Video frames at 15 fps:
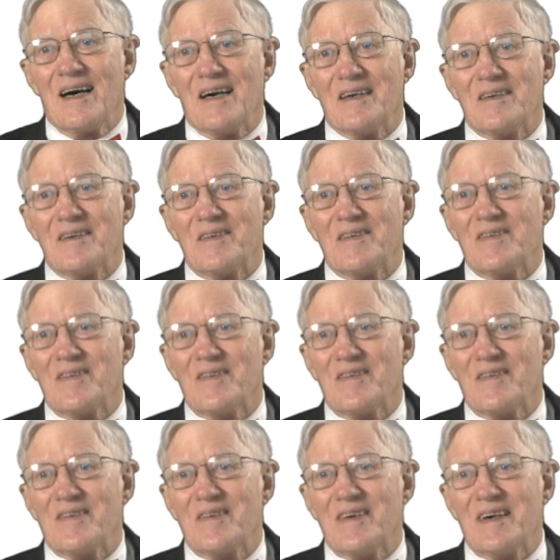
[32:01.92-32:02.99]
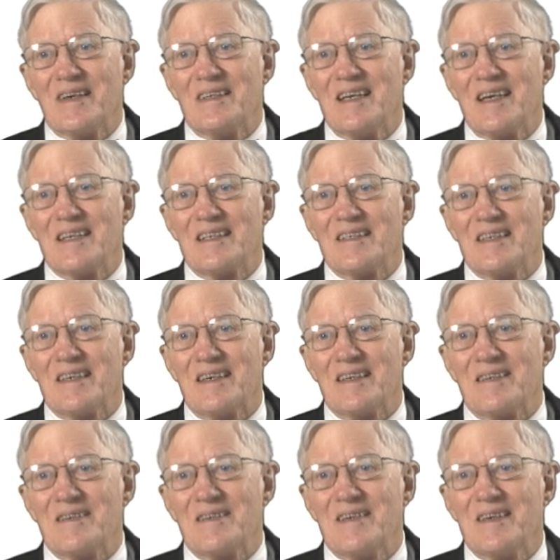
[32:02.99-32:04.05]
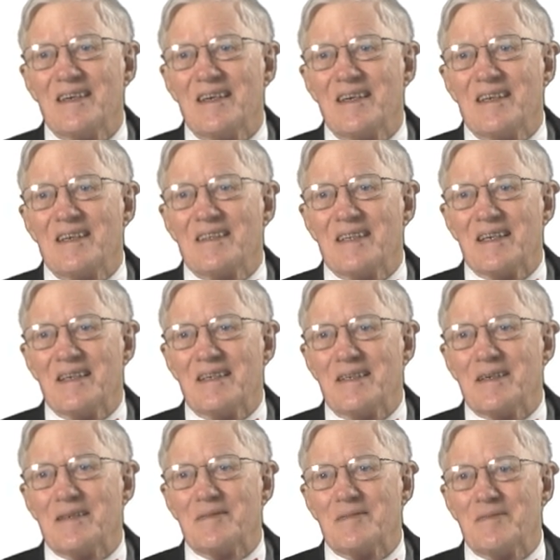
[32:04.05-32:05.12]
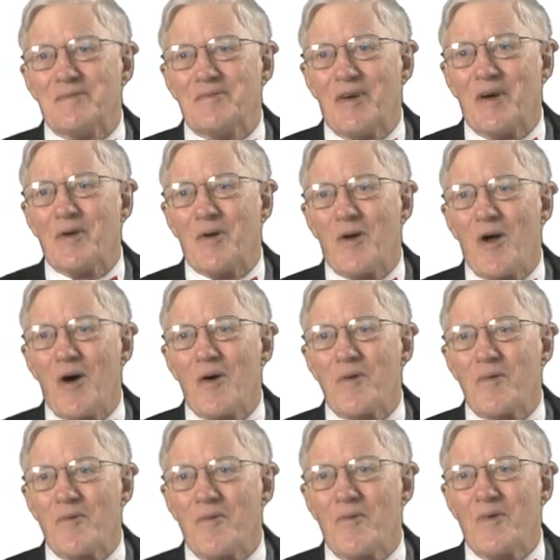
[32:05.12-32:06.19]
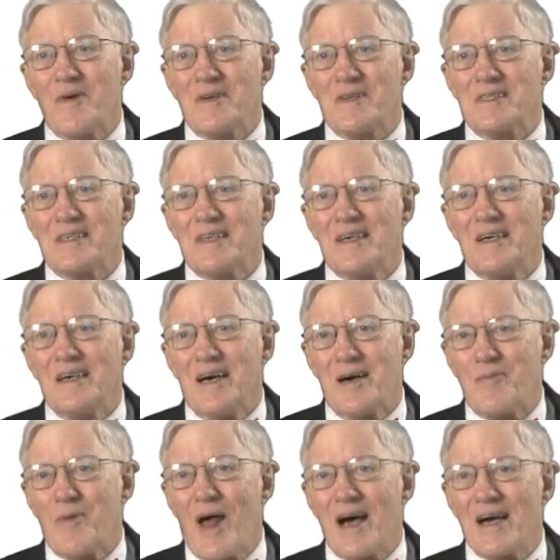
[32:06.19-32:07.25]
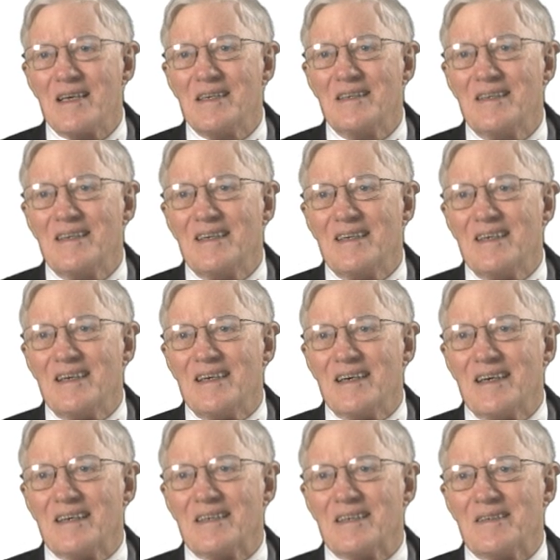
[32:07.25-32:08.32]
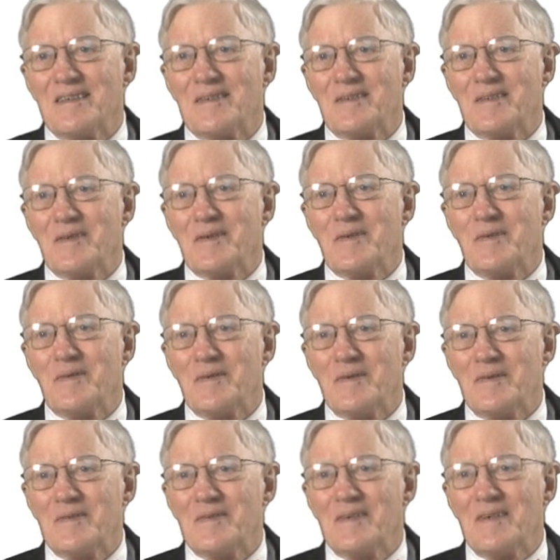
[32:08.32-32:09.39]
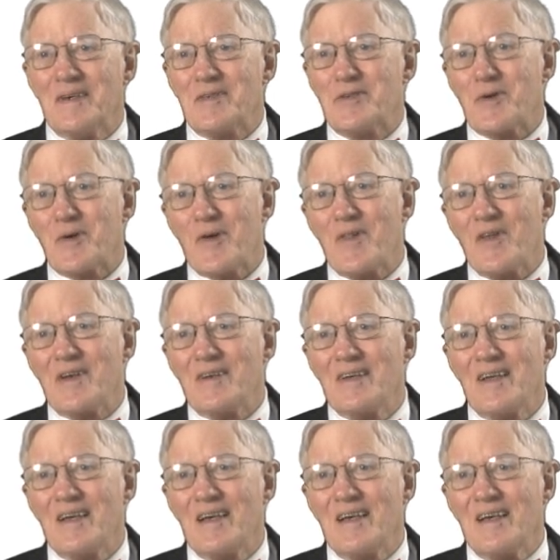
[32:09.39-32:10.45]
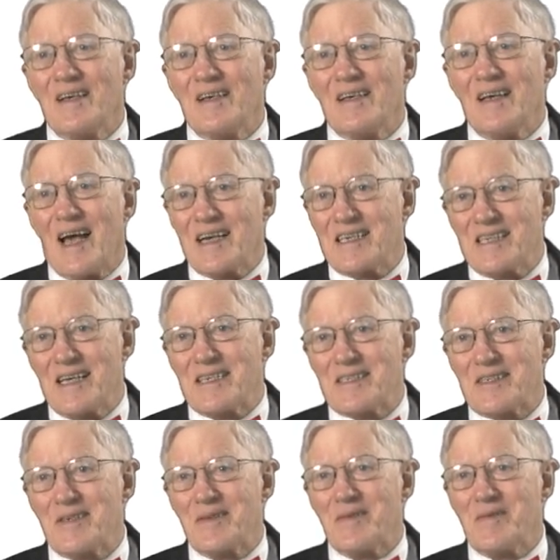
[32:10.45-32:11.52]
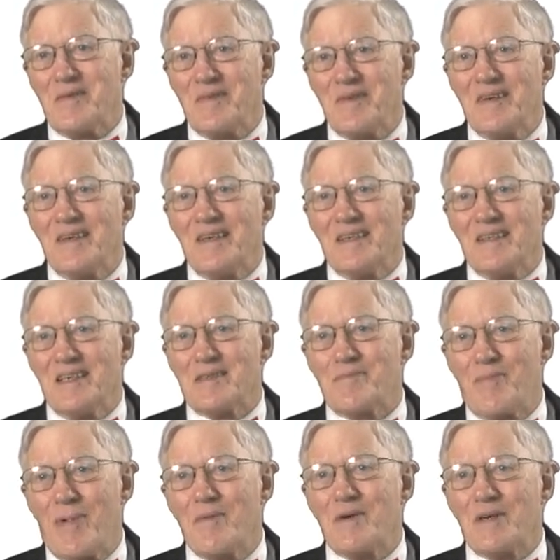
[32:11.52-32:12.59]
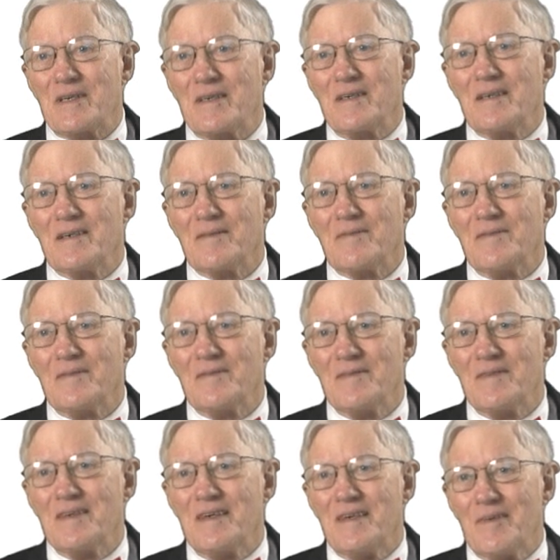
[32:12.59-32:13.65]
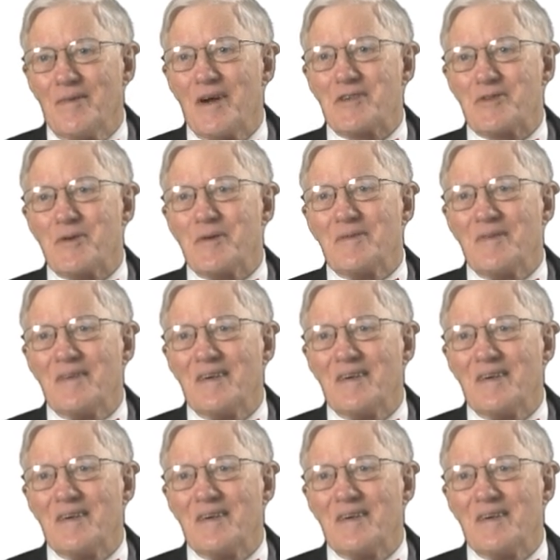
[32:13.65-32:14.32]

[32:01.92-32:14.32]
and yet the federal law was applied to assure that access to this public restaurant